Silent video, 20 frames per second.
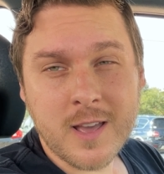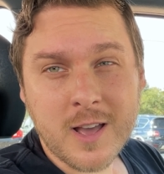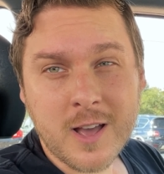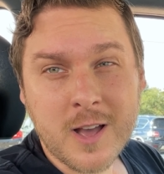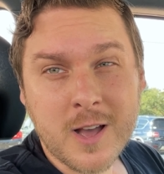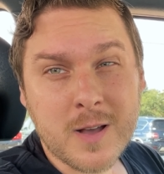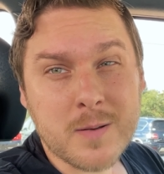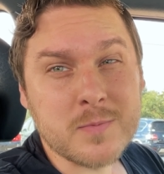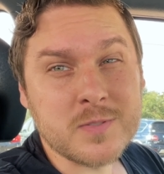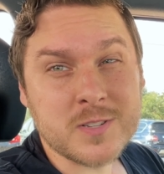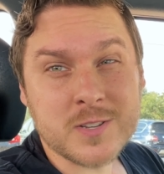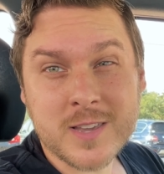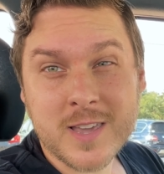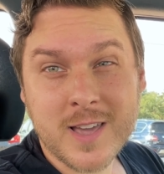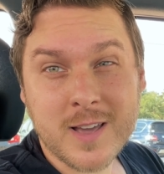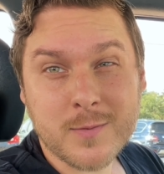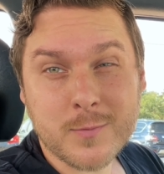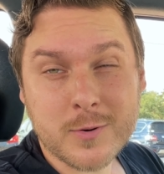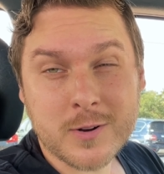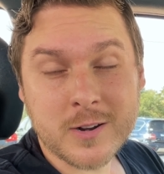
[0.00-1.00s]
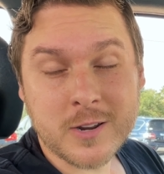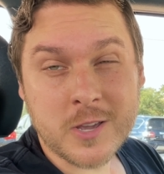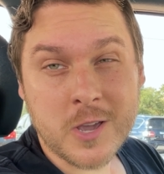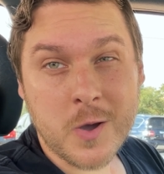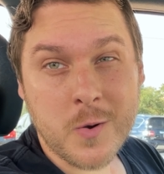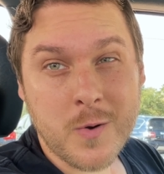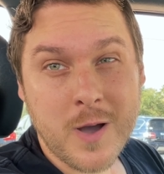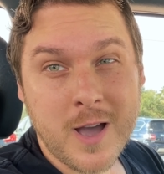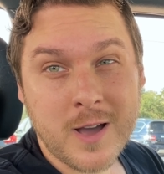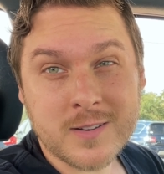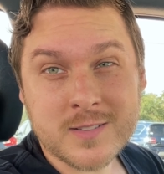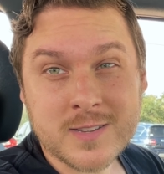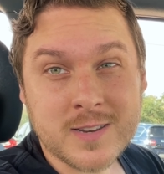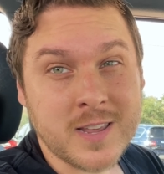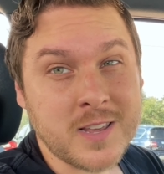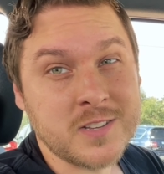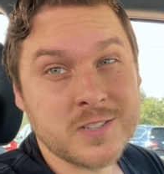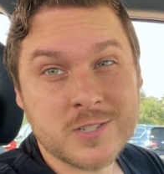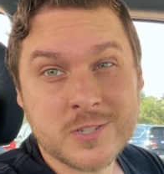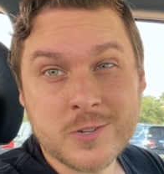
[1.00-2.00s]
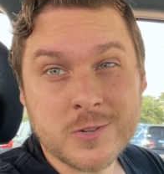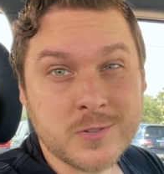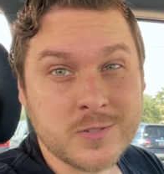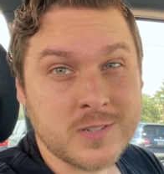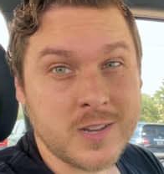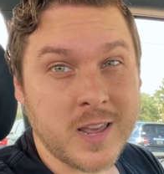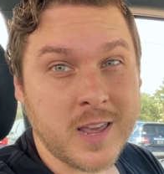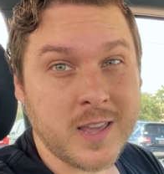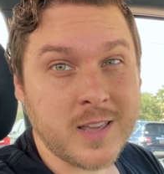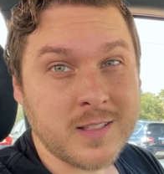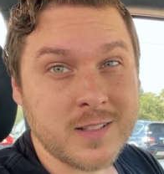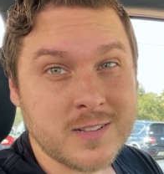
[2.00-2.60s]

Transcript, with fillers: Um, so yeah, we're gonna go out. Today's Tuesday.